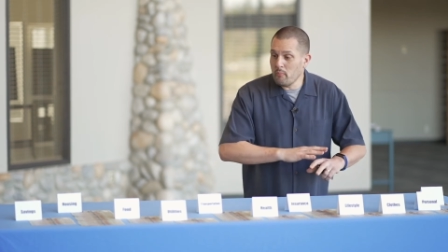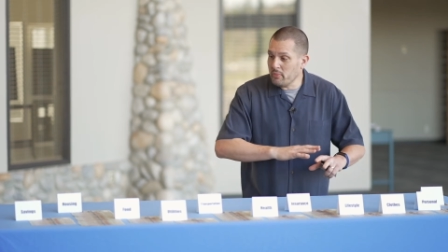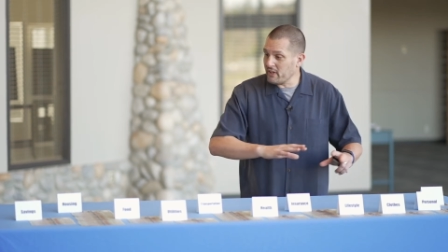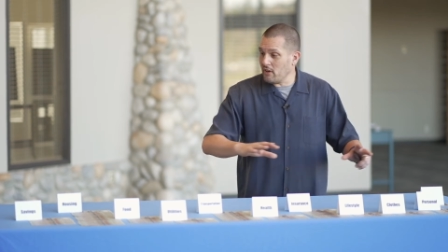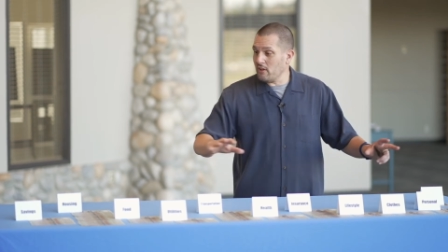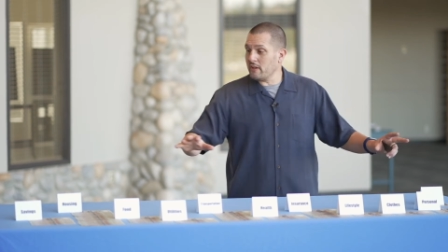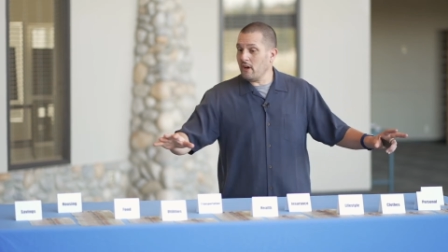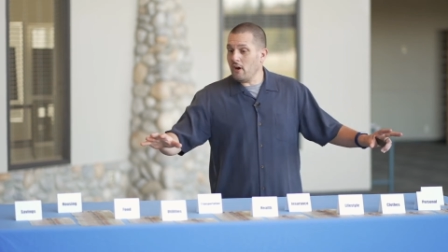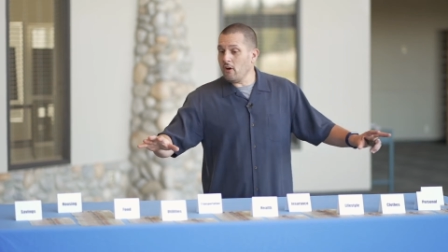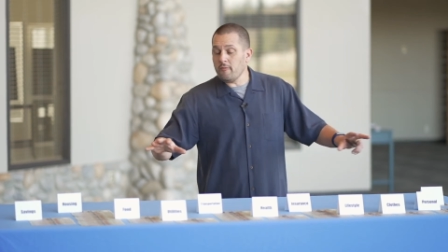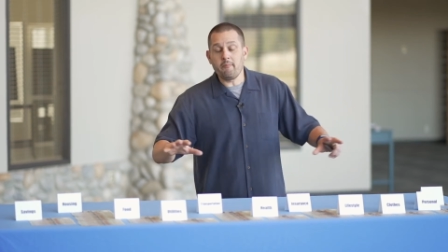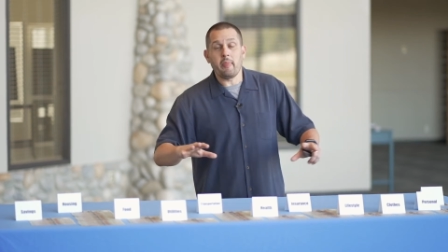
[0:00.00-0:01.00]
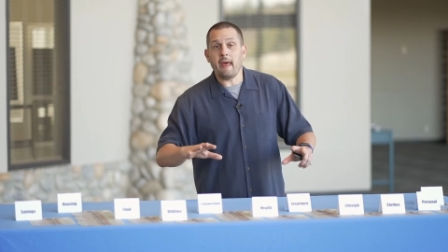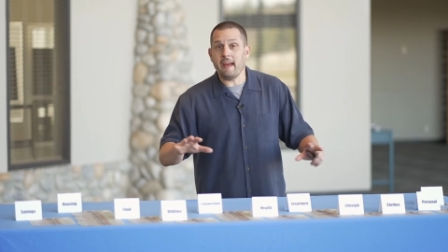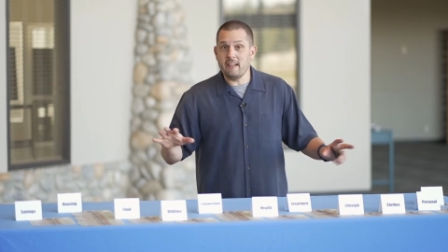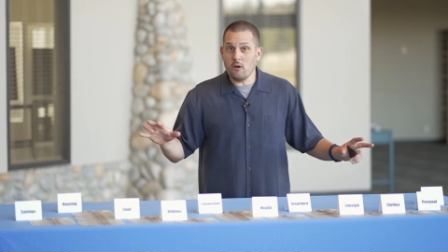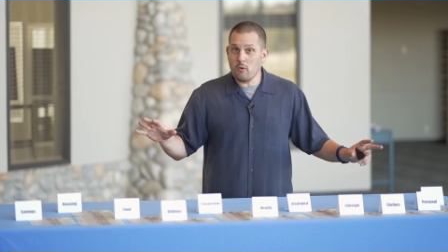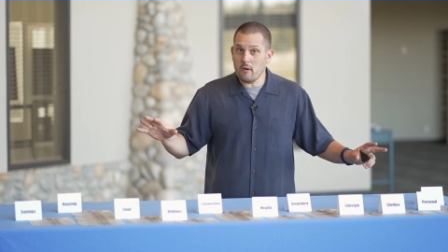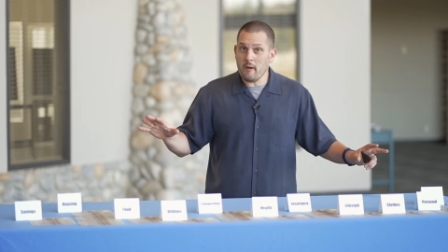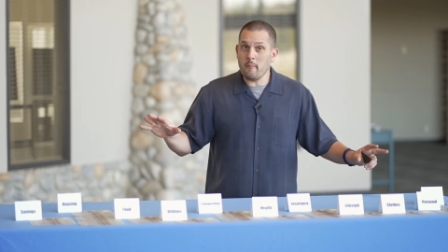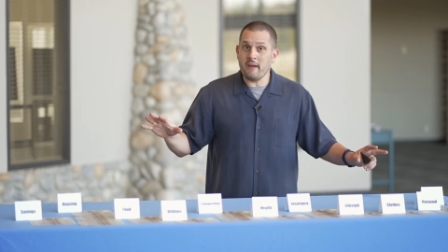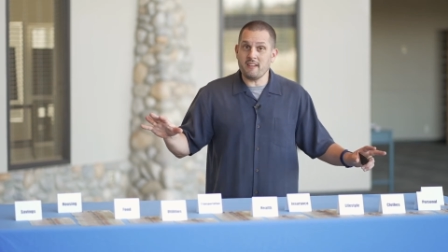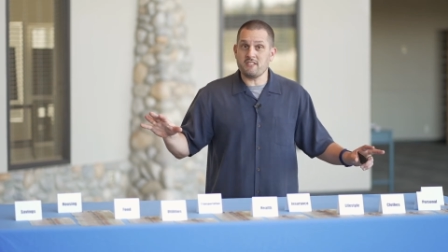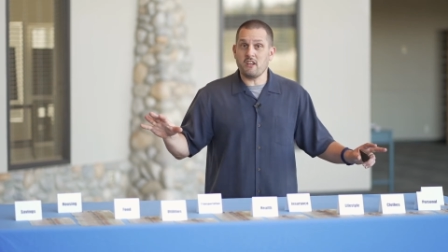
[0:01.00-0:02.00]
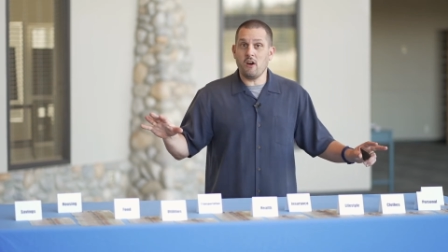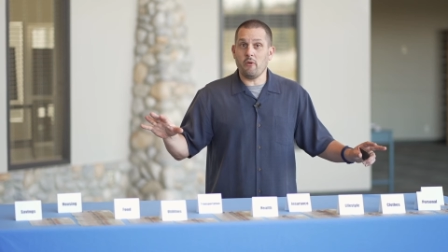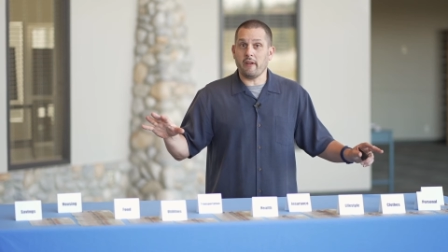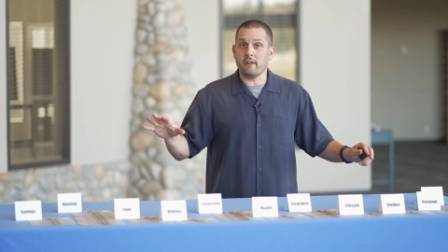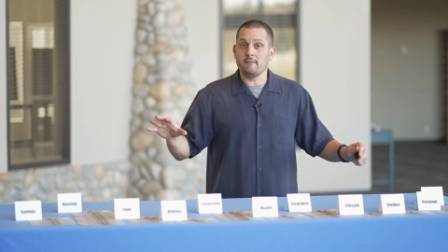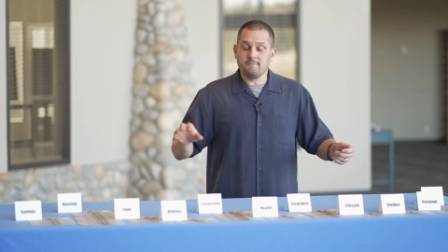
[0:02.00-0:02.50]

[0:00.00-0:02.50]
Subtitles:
But all in all, I know where my money's going.